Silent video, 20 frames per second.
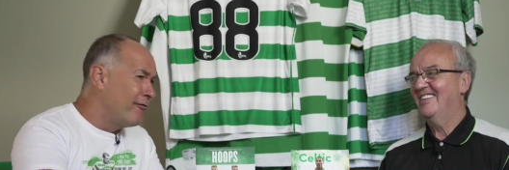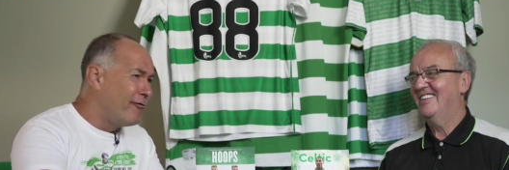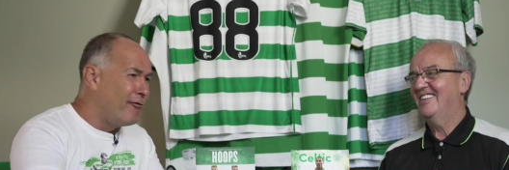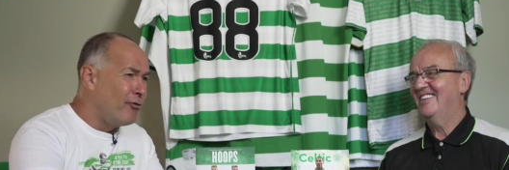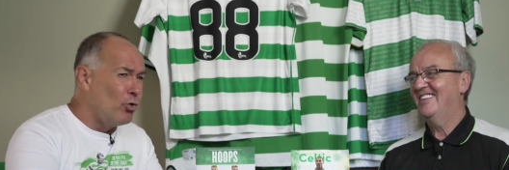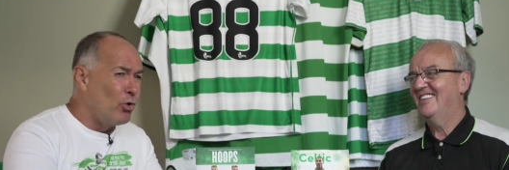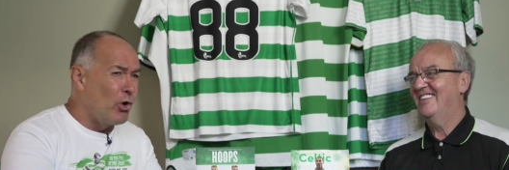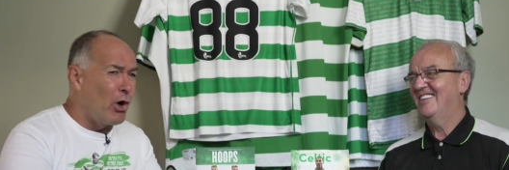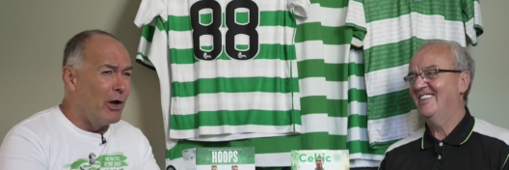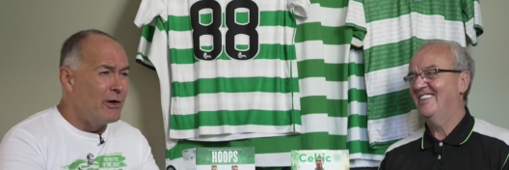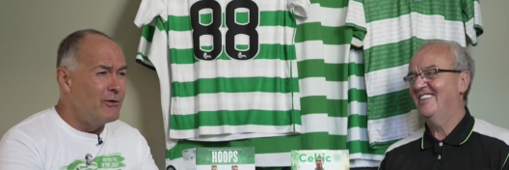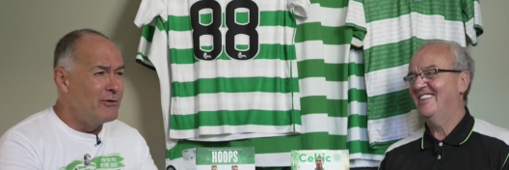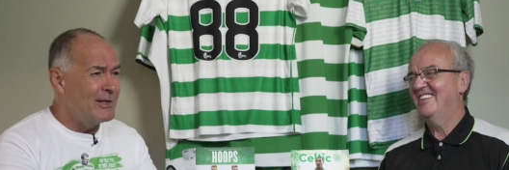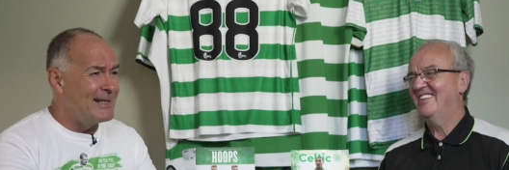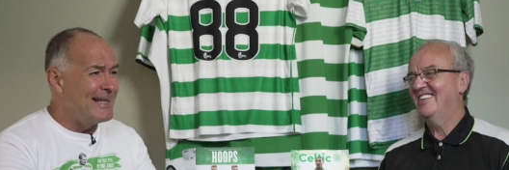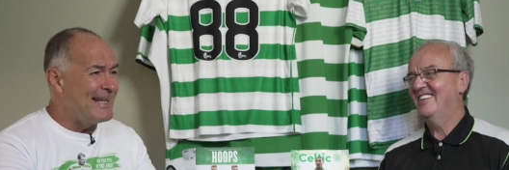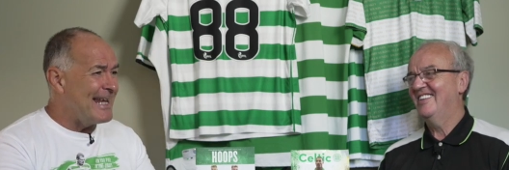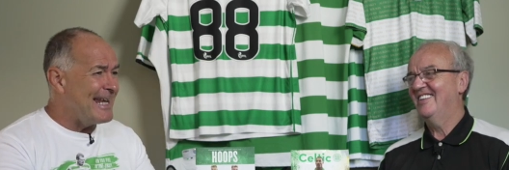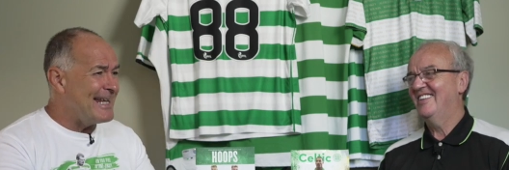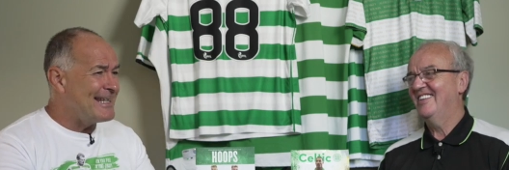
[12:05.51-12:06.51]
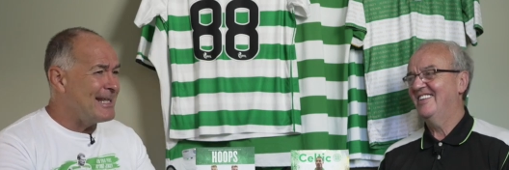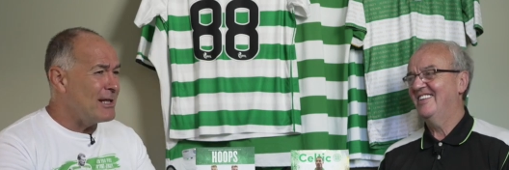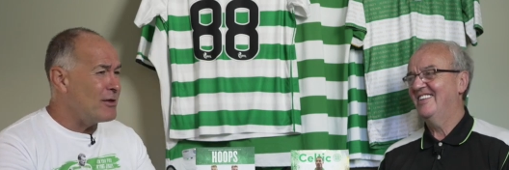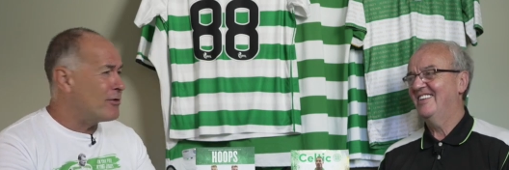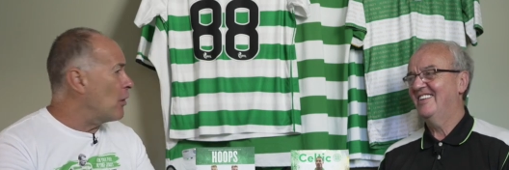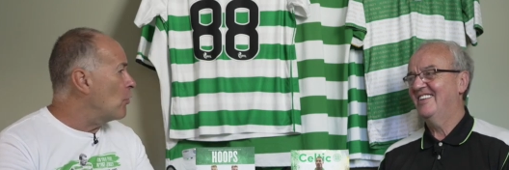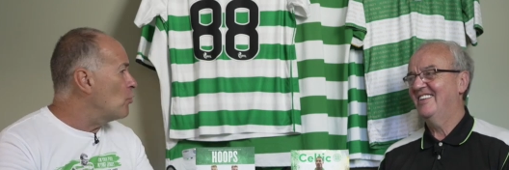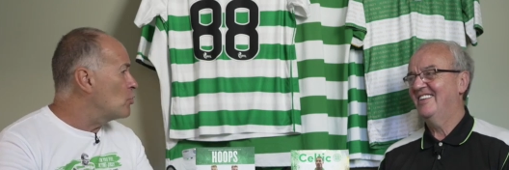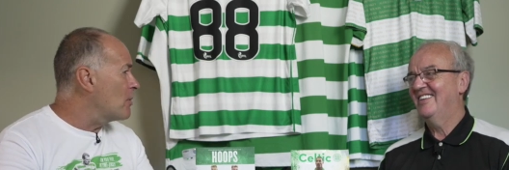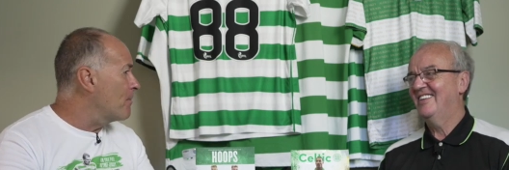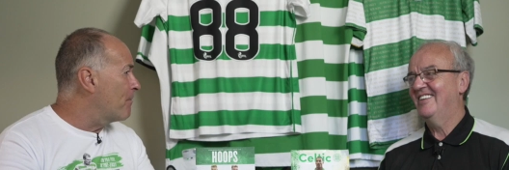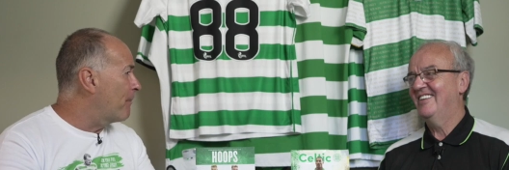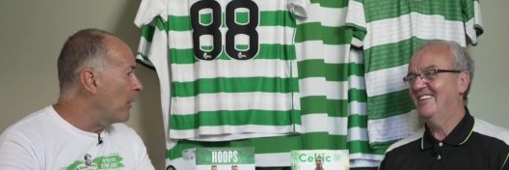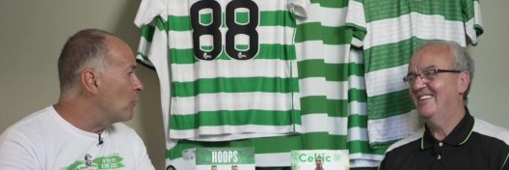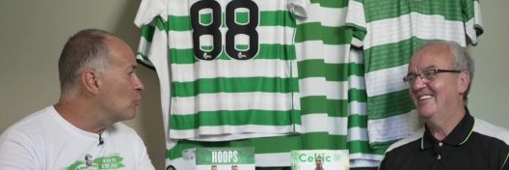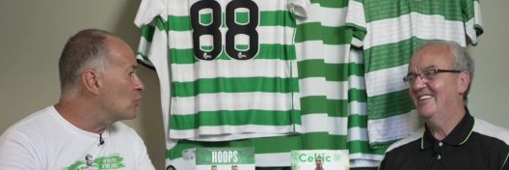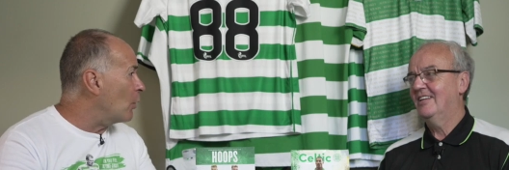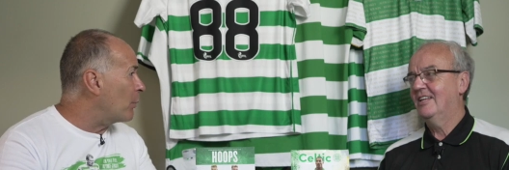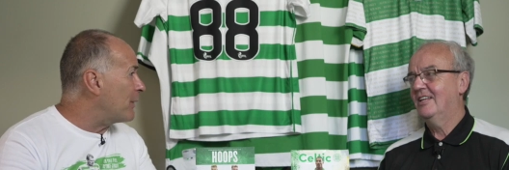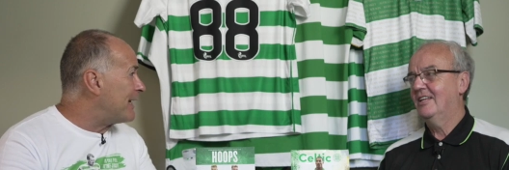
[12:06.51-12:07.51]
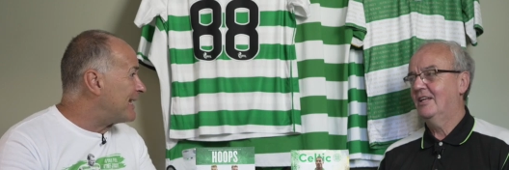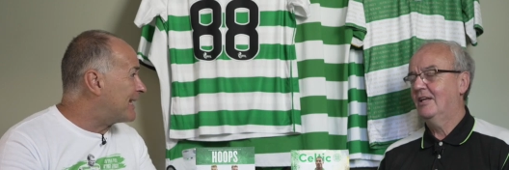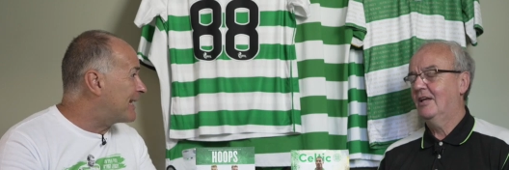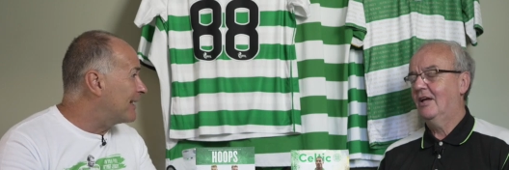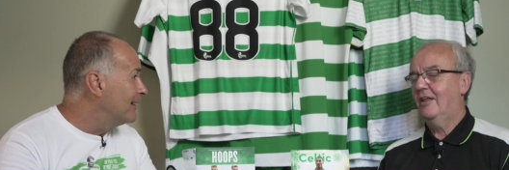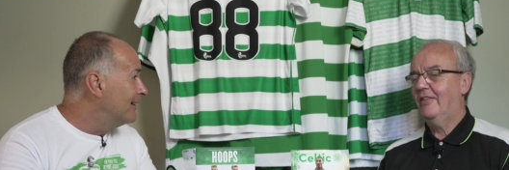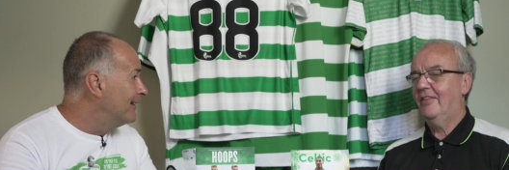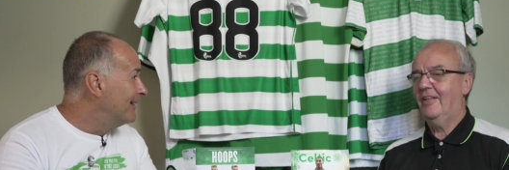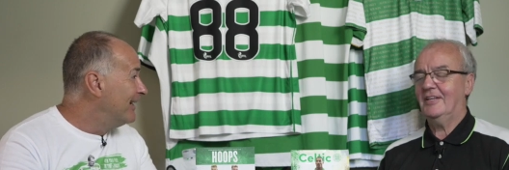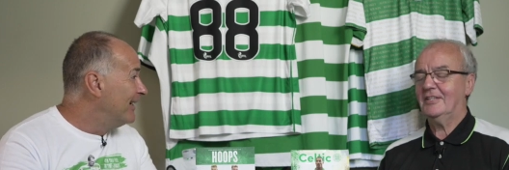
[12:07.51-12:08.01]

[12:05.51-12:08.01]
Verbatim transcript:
Speaker 1: four hundred and eighty thousand pounds a week.